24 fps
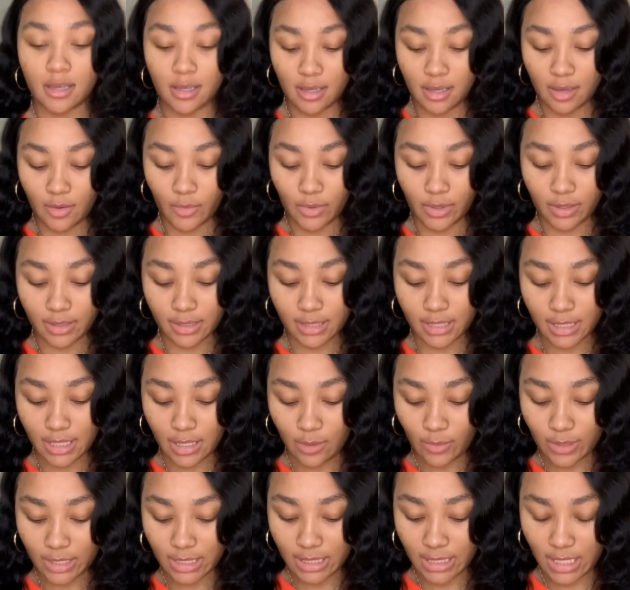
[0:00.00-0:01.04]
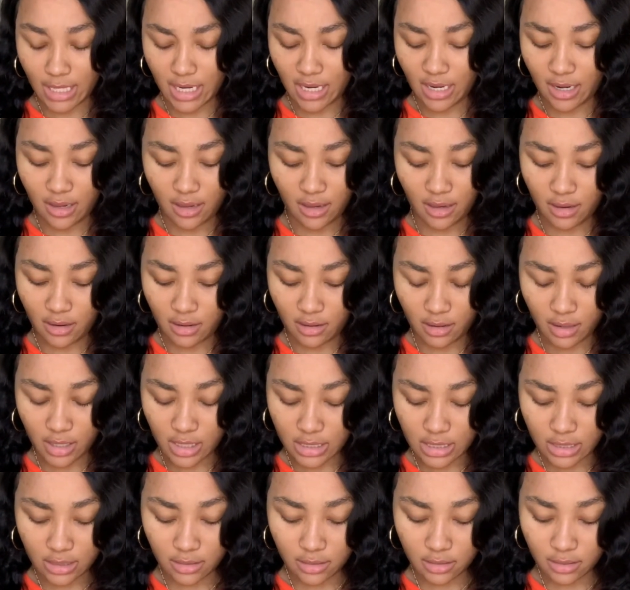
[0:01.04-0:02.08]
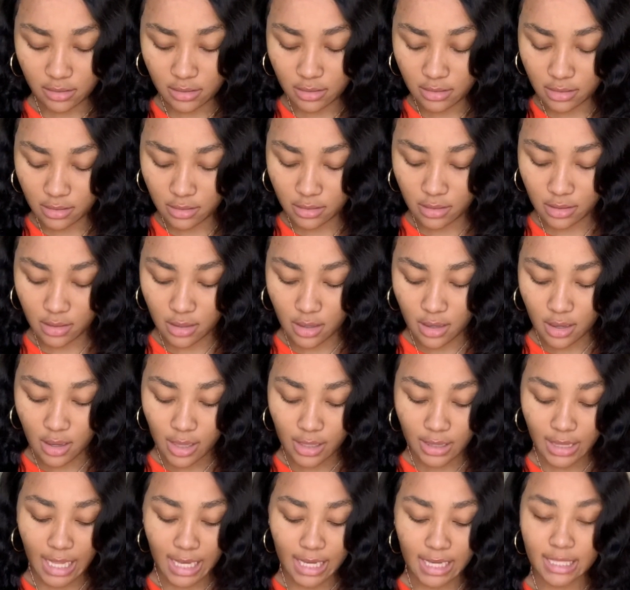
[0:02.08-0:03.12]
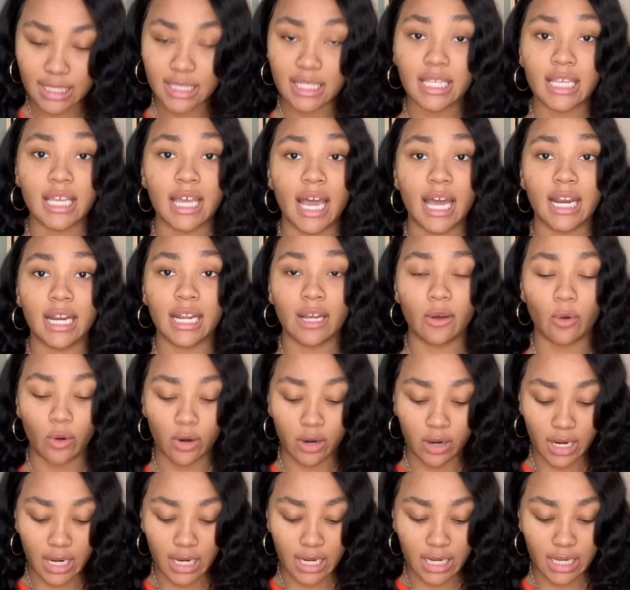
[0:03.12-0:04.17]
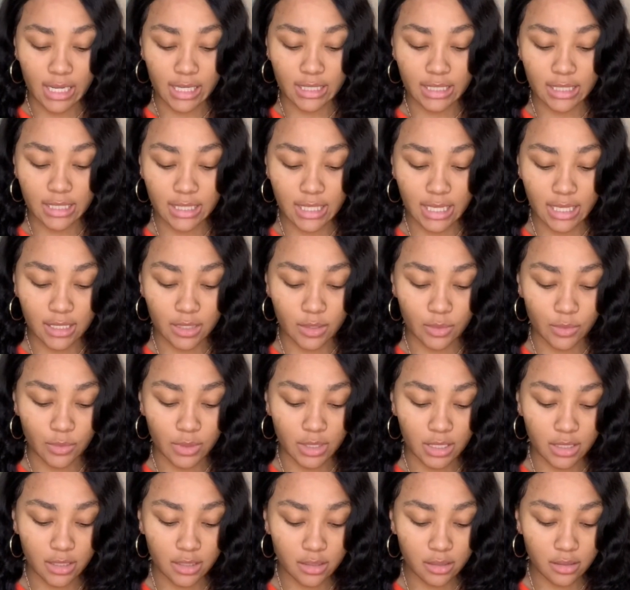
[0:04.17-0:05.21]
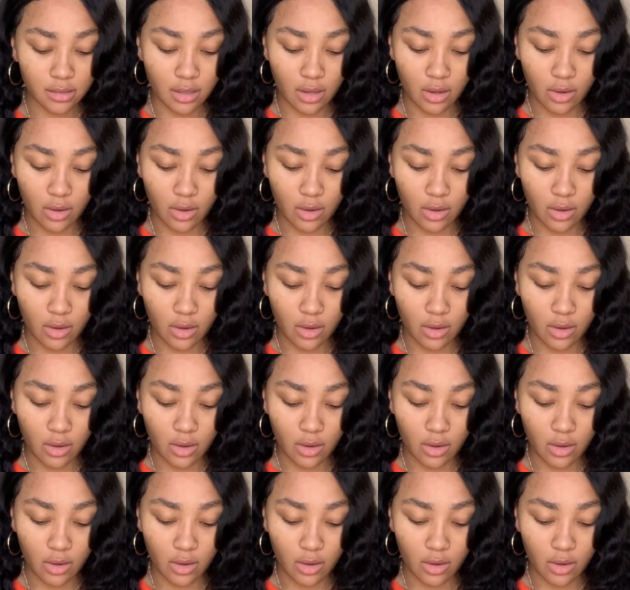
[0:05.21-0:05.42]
We're gonna see what's in here. Like I said, I didn't order any accessories, so.